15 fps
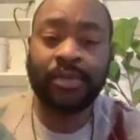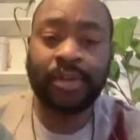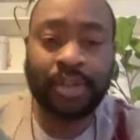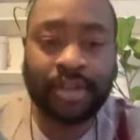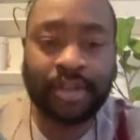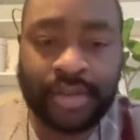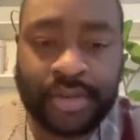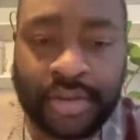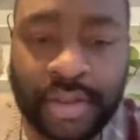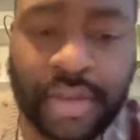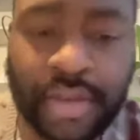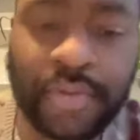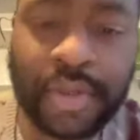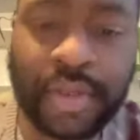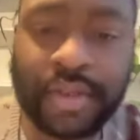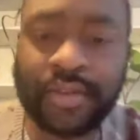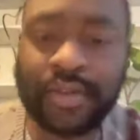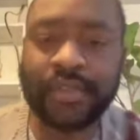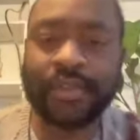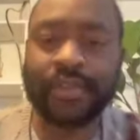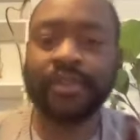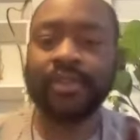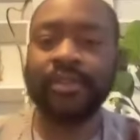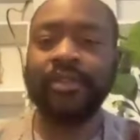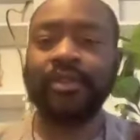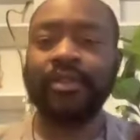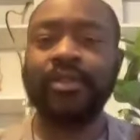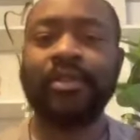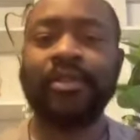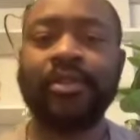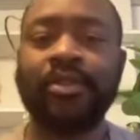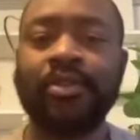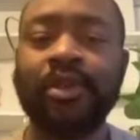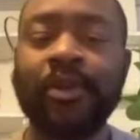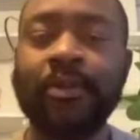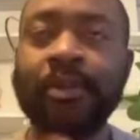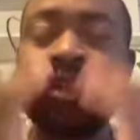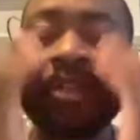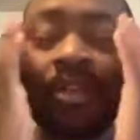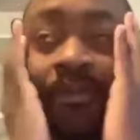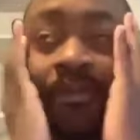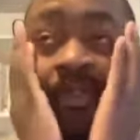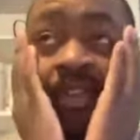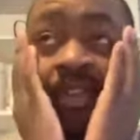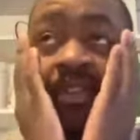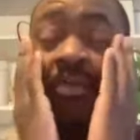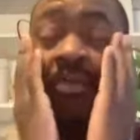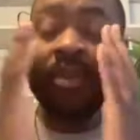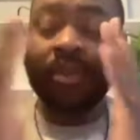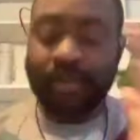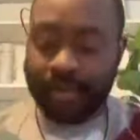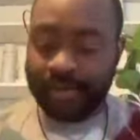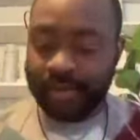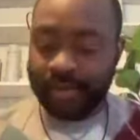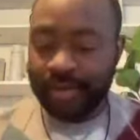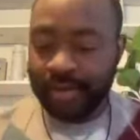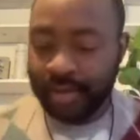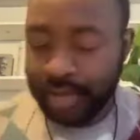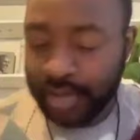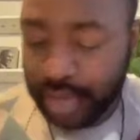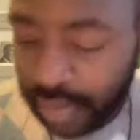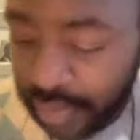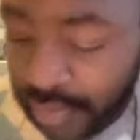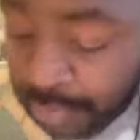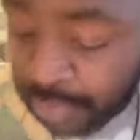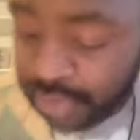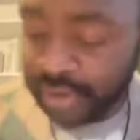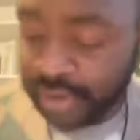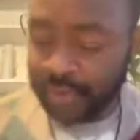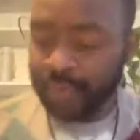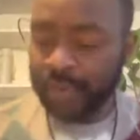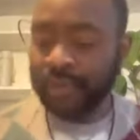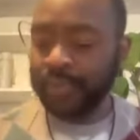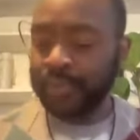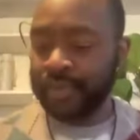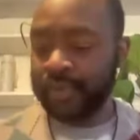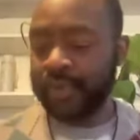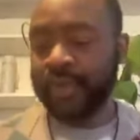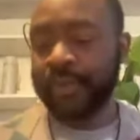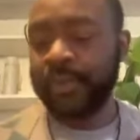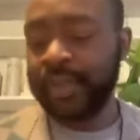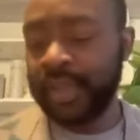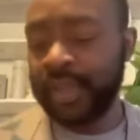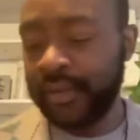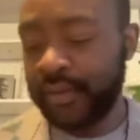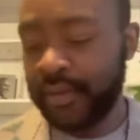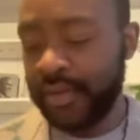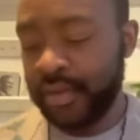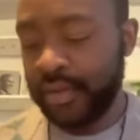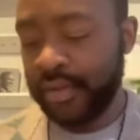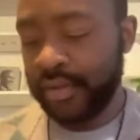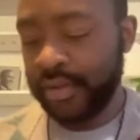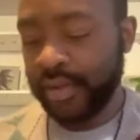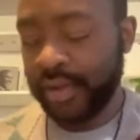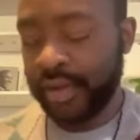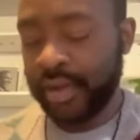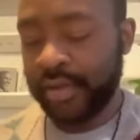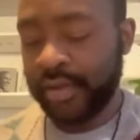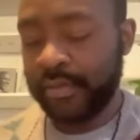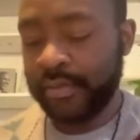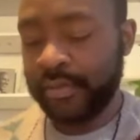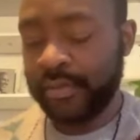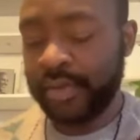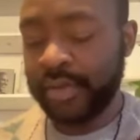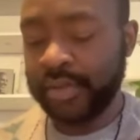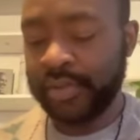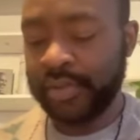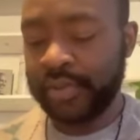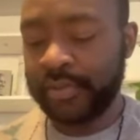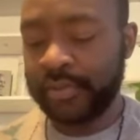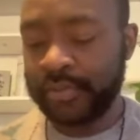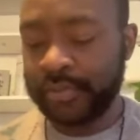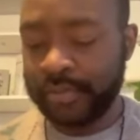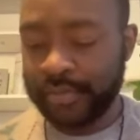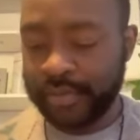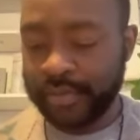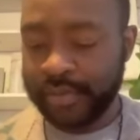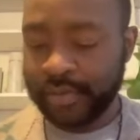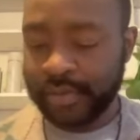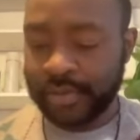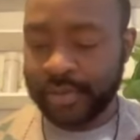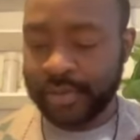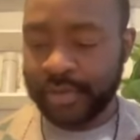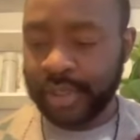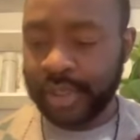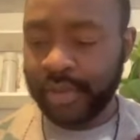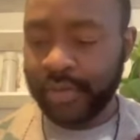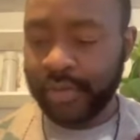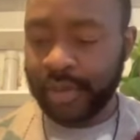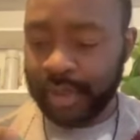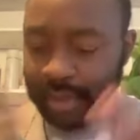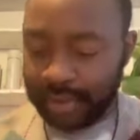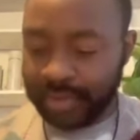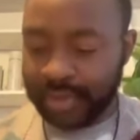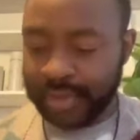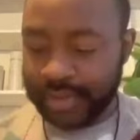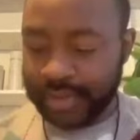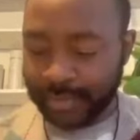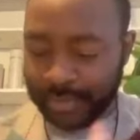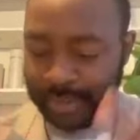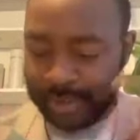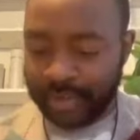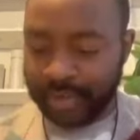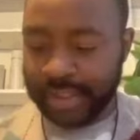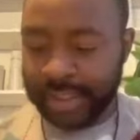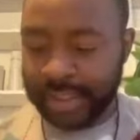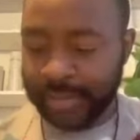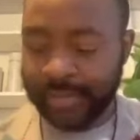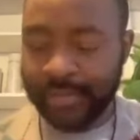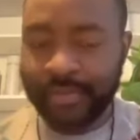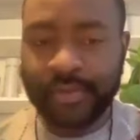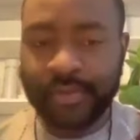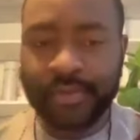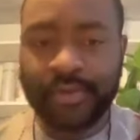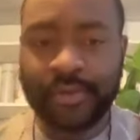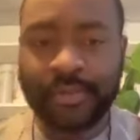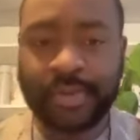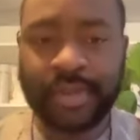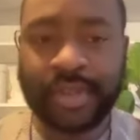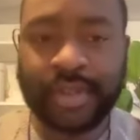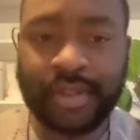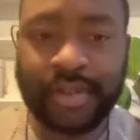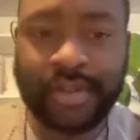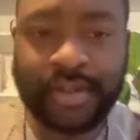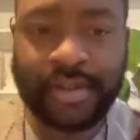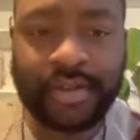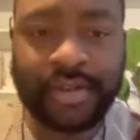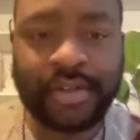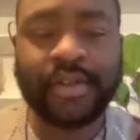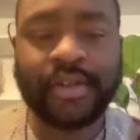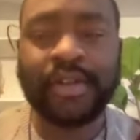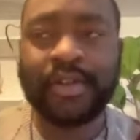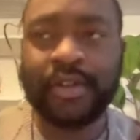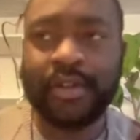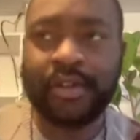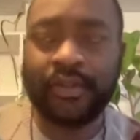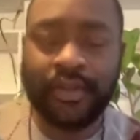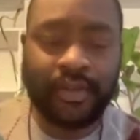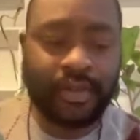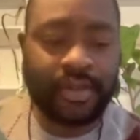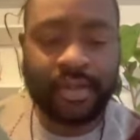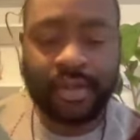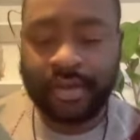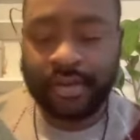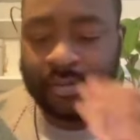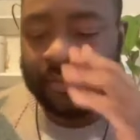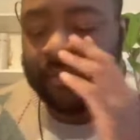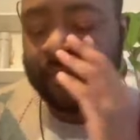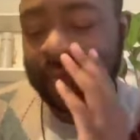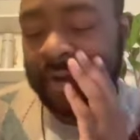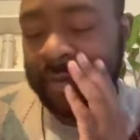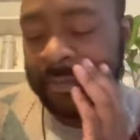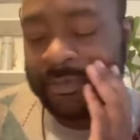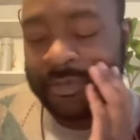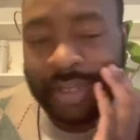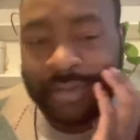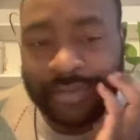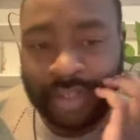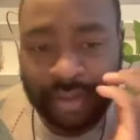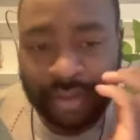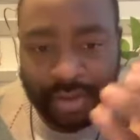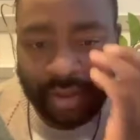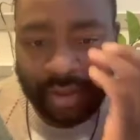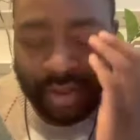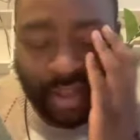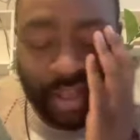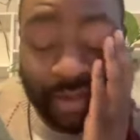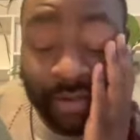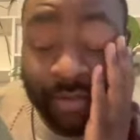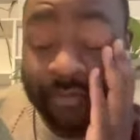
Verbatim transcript: right? Like your health is, you're playing your, I mean, as much as you want to build something that is long-term, like your health is a bigger game to play in this realm of life. And I think I